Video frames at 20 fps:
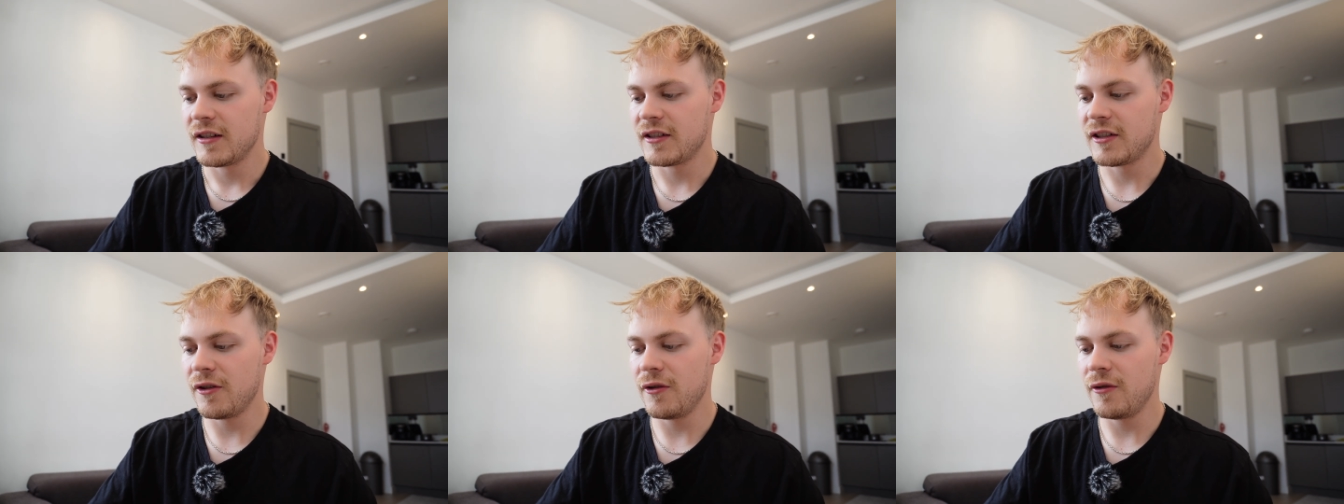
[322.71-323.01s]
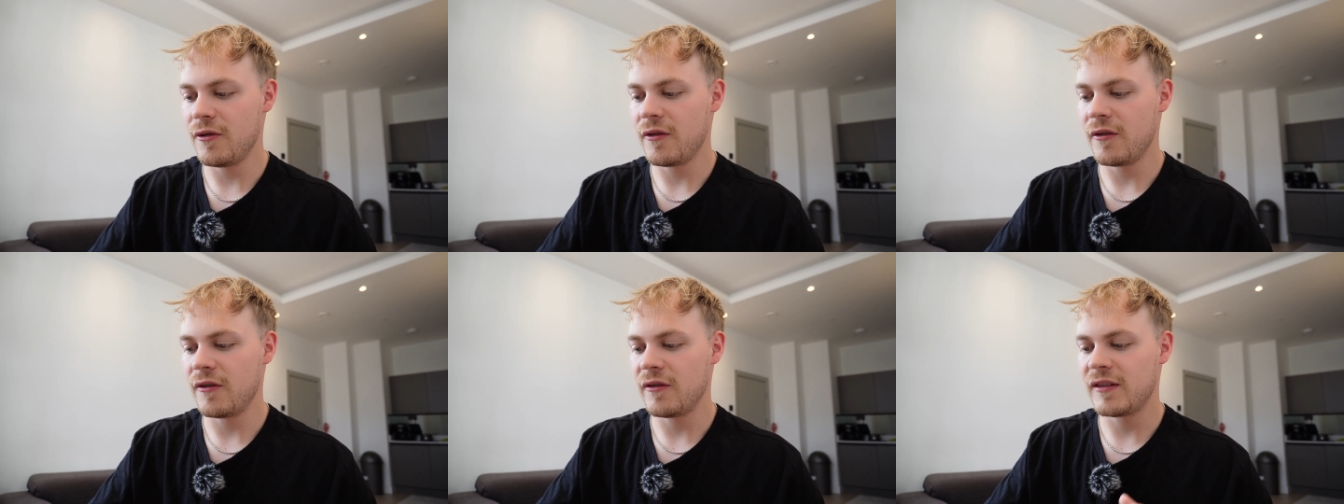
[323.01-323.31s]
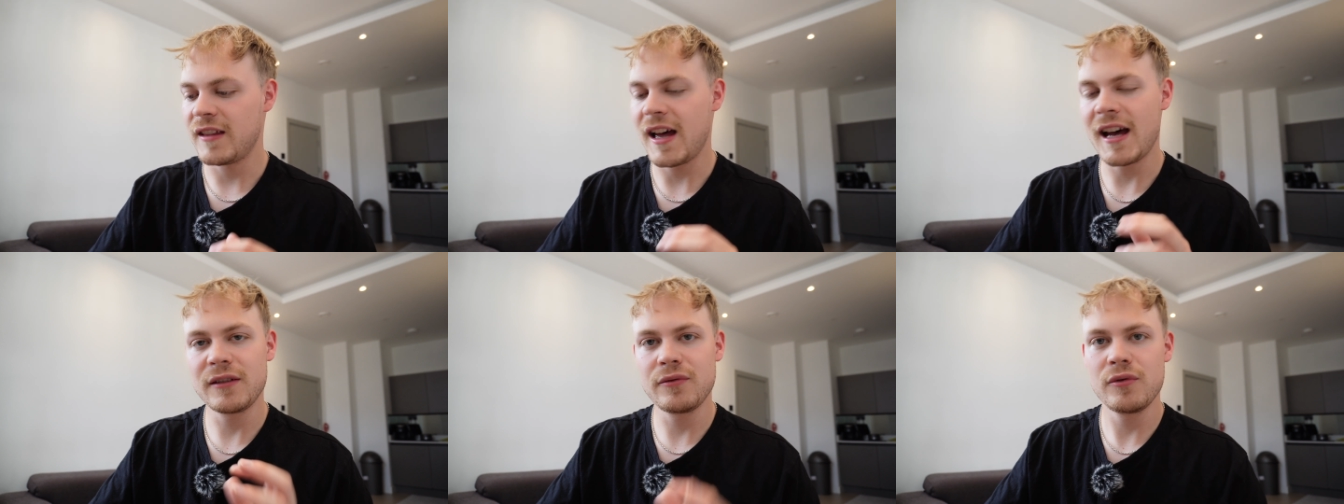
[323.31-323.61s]
So
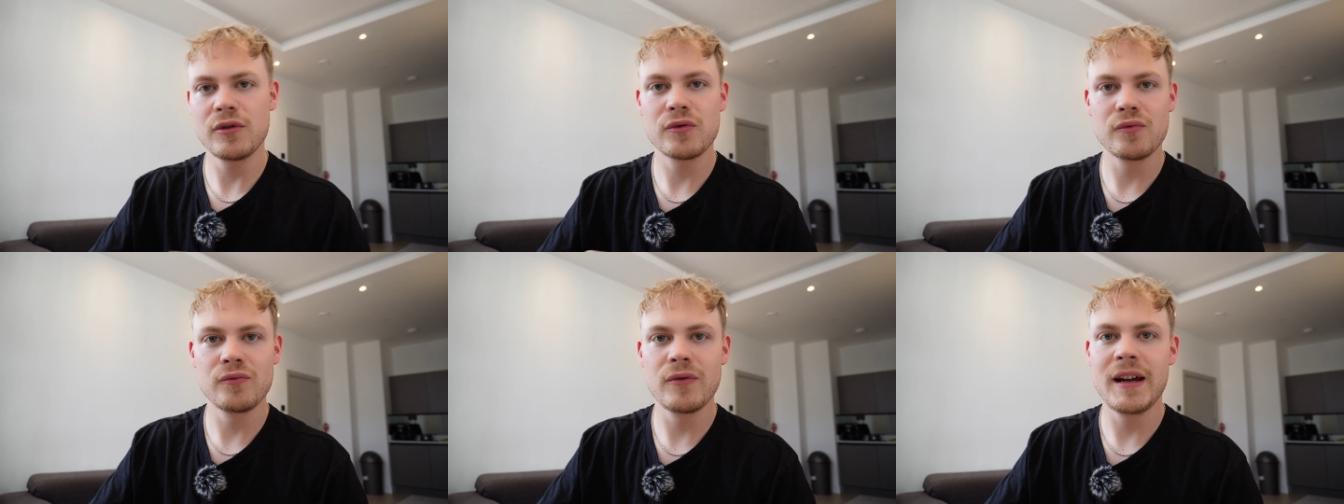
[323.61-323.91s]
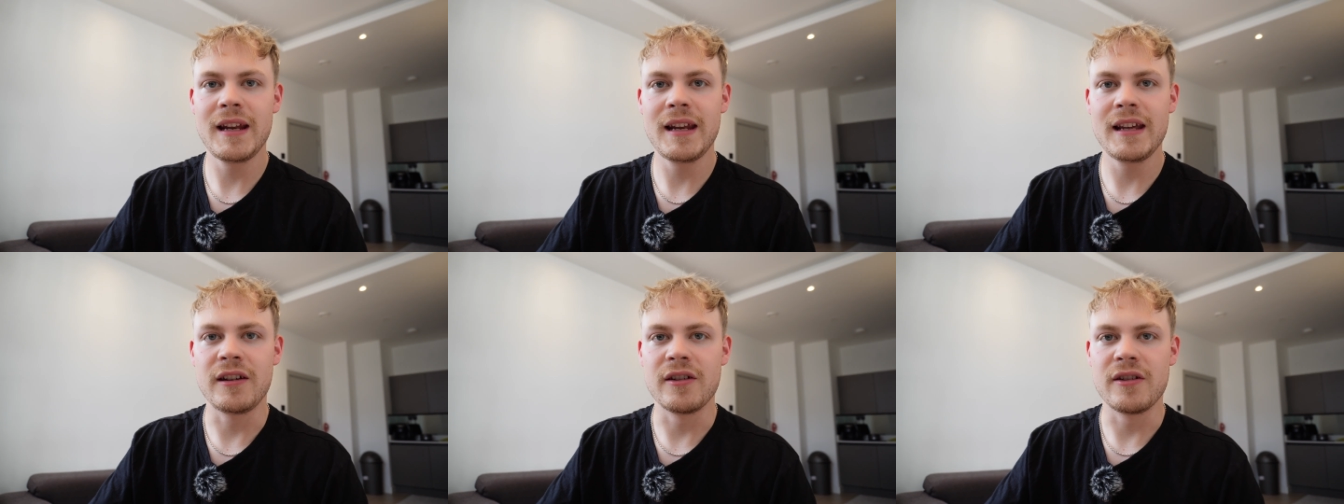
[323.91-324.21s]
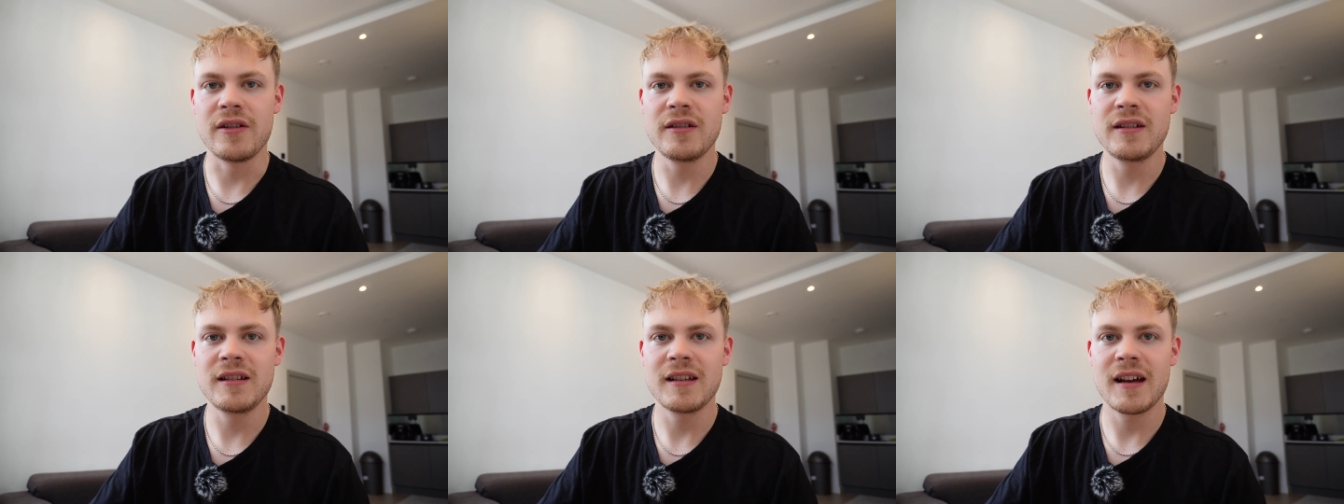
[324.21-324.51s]
that's what's really
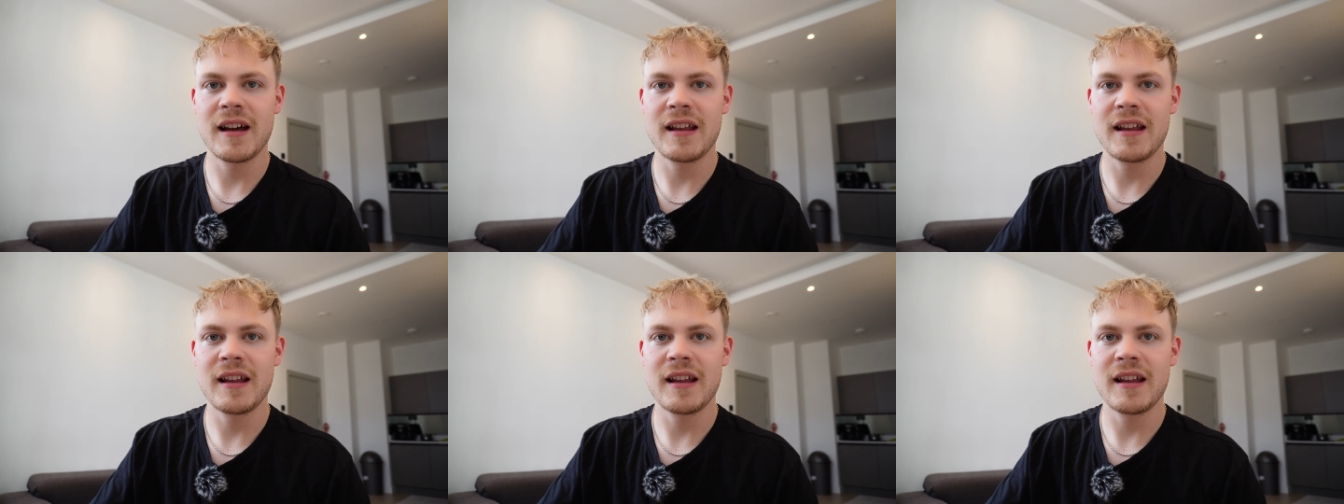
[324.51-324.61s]
good.